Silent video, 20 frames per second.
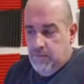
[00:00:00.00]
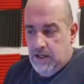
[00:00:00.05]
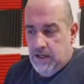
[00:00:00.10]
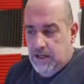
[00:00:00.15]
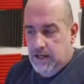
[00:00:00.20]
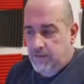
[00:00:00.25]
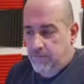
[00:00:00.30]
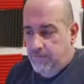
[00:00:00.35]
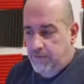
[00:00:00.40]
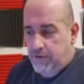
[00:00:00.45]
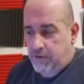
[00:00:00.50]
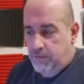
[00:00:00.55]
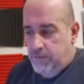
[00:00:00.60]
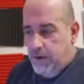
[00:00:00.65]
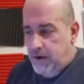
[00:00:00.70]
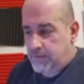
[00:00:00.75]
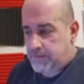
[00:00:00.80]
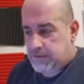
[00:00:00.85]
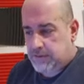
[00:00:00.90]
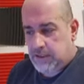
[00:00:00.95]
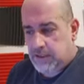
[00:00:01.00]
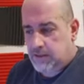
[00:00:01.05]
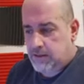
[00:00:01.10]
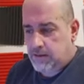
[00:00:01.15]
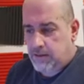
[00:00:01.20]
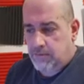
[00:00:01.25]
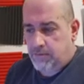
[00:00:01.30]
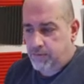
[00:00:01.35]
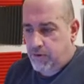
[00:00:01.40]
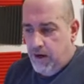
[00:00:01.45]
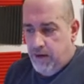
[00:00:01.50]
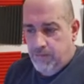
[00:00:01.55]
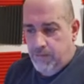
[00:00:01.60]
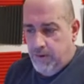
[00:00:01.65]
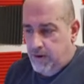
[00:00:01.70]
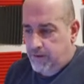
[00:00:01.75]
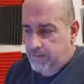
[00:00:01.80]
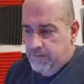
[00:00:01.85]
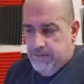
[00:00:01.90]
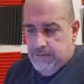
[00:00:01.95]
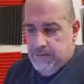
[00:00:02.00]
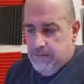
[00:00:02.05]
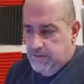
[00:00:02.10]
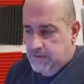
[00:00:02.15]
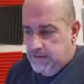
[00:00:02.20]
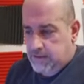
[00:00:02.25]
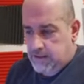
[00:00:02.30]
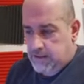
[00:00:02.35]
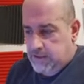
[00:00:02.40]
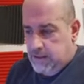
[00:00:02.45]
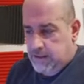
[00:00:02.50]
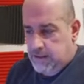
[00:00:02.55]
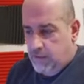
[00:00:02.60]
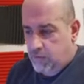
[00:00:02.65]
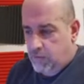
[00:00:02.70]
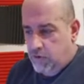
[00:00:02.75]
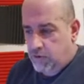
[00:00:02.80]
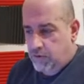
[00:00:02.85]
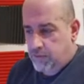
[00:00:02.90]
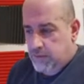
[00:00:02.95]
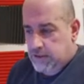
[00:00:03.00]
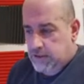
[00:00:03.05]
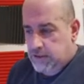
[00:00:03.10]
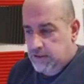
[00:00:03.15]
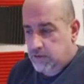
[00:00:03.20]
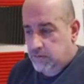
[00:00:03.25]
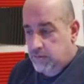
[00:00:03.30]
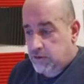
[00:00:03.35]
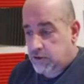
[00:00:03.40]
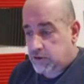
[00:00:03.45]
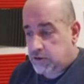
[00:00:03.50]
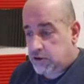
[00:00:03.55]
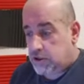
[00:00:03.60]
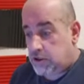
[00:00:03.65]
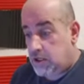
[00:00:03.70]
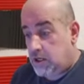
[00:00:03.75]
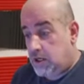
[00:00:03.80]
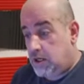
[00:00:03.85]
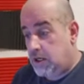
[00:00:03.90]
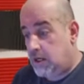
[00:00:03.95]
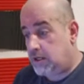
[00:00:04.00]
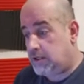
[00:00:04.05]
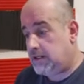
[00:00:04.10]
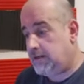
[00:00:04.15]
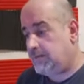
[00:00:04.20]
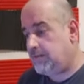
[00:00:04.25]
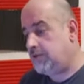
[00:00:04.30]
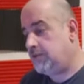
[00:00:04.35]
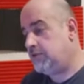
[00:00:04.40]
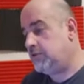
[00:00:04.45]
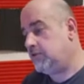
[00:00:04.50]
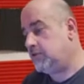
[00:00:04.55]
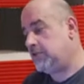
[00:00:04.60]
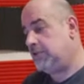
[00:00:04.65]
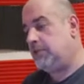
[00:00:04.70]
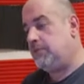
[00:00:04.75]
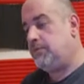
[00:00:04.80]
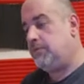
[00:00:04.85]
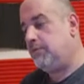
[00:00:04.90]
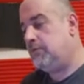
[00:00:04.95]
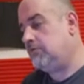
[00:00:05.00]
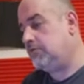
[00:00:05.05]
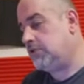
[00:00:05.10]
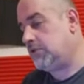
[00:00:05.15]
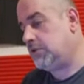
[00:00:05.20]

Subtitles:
again, fuel pipes, brake pipes, they don't worry me too much. And even though you'll see the ball